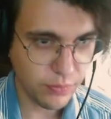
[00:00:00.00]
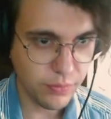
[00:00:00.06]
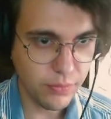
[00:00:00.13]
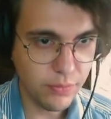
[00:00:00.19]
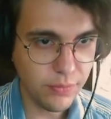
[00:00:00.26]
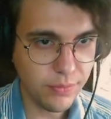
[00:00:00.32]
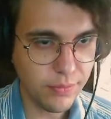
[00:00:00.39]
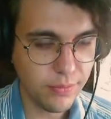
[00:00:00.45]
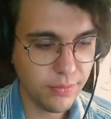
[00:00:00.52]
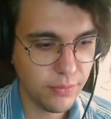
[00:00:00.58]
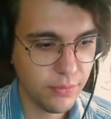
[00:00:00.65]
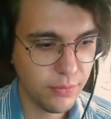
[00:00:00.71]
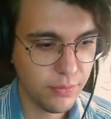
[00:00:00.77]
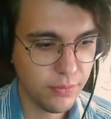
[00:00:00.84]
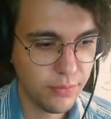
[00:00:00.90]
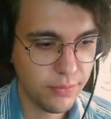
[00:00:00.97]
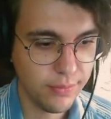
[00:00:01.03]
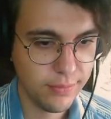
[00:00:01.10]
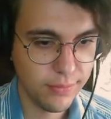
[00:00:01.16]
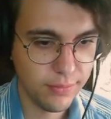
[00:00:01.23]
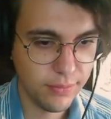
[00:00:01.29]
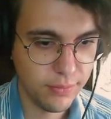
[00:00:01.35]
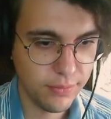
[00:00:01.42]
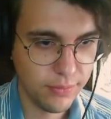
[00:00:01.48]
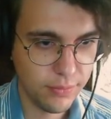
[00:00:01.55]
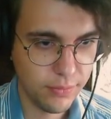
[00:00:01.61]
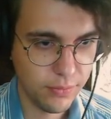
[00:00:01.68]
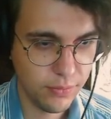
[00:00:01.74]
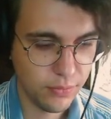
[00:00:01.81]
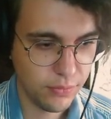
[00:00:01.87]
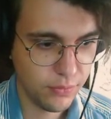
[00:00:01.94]

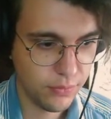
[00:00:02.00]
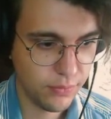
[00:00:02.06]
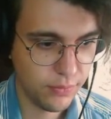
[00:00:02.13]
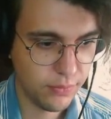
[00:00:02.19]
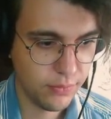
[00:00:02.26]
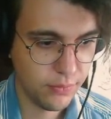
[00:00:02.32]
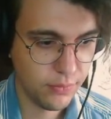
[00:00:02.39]
[no speech]